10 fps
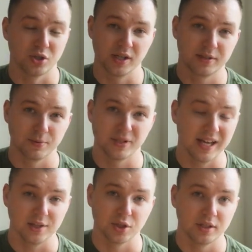
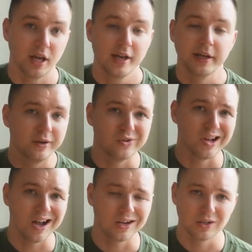transportation, you're
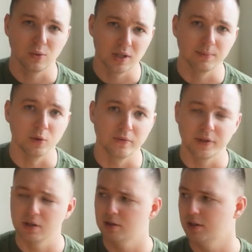not going to want to move
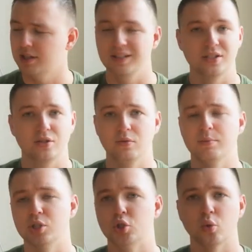here, at least to a
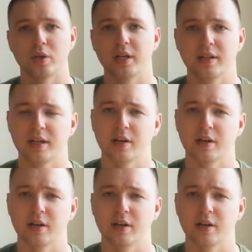majority of the